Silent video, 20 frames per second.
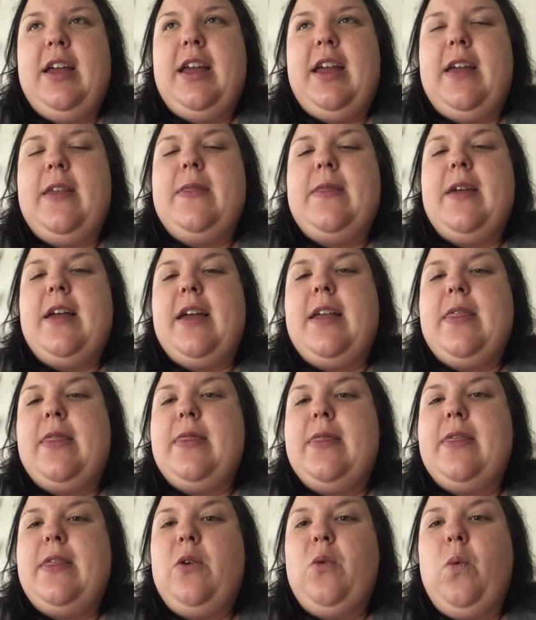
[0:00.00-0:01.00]
And
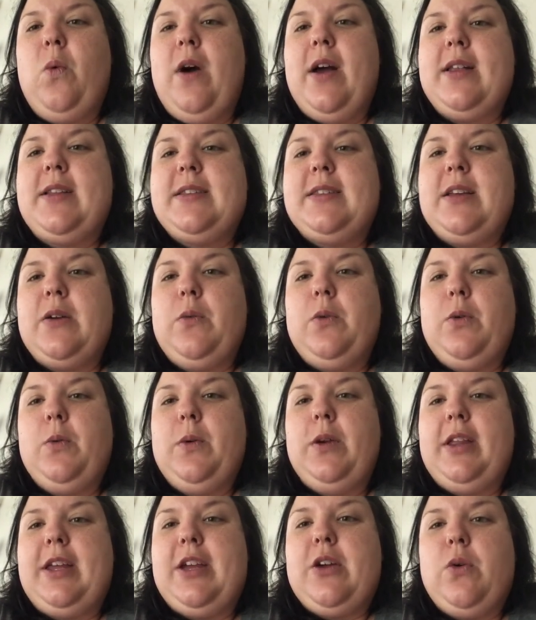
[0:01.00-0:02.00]
then the ones that were
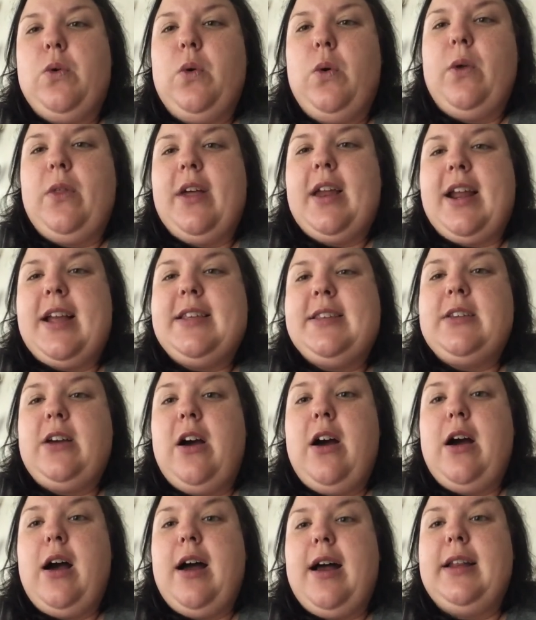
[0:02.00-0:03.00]
really cool that I
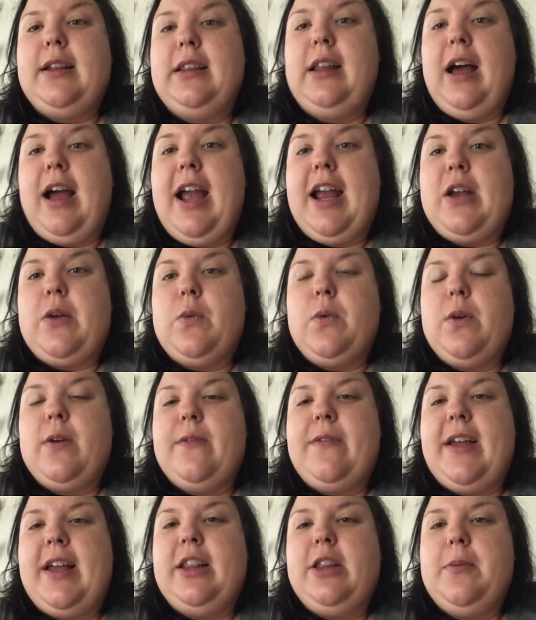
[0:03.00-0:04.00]
saw online were
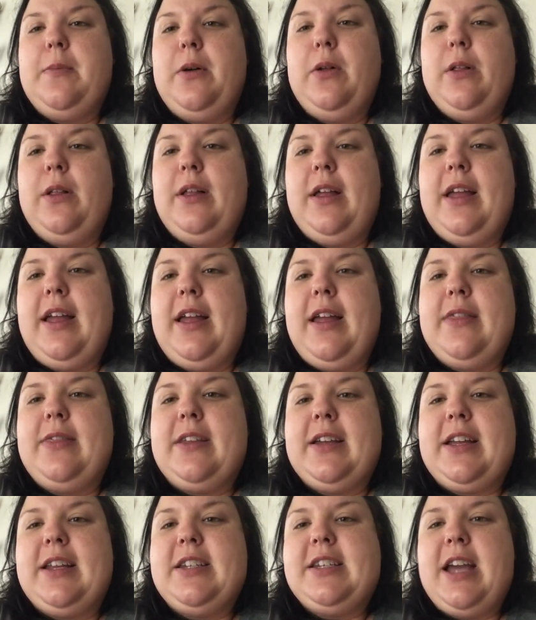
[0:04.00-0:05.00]
available at
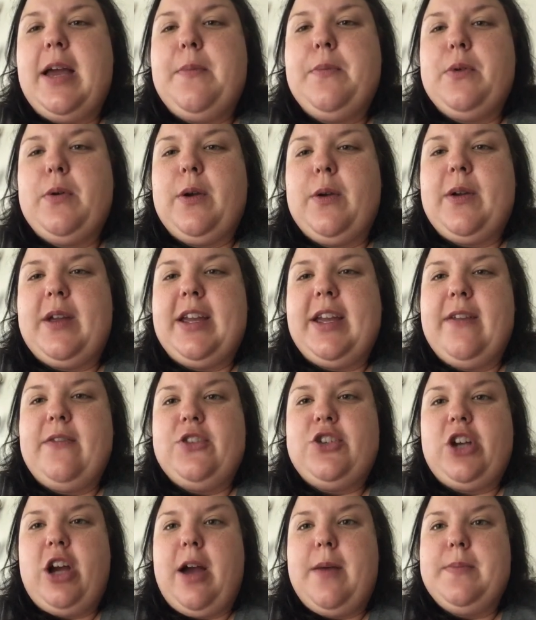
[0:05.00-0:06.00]
the Contemporary
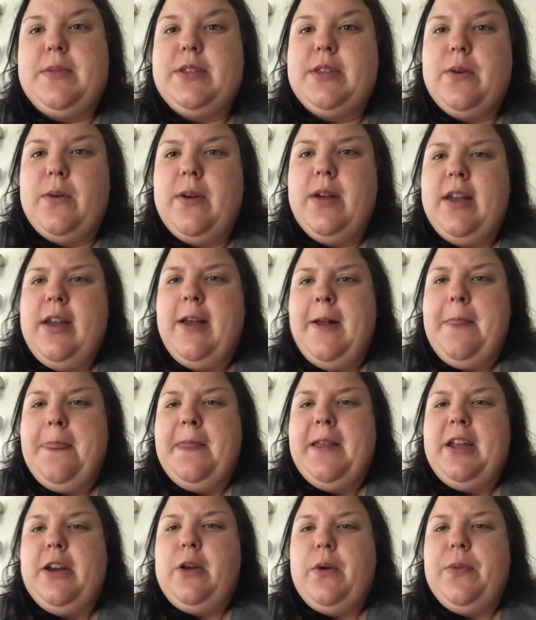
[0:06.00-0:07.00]
gift shop. So,
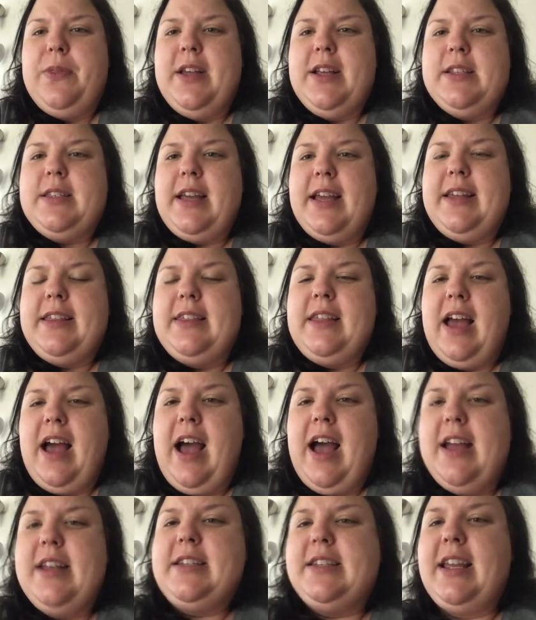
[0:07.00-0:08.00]
things like
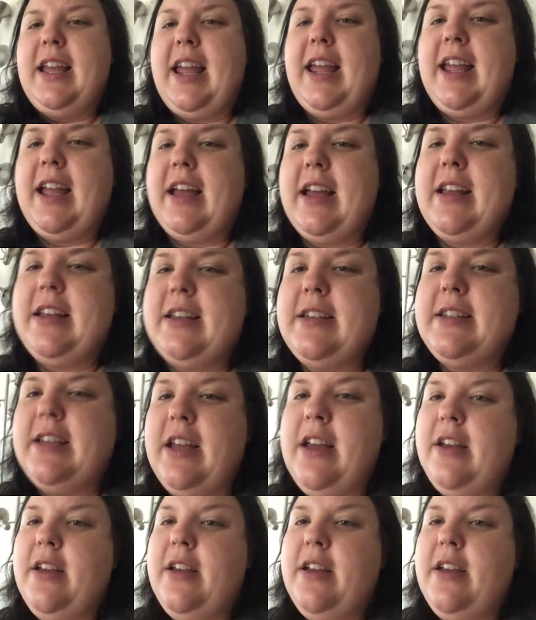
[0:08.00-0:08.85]
that. And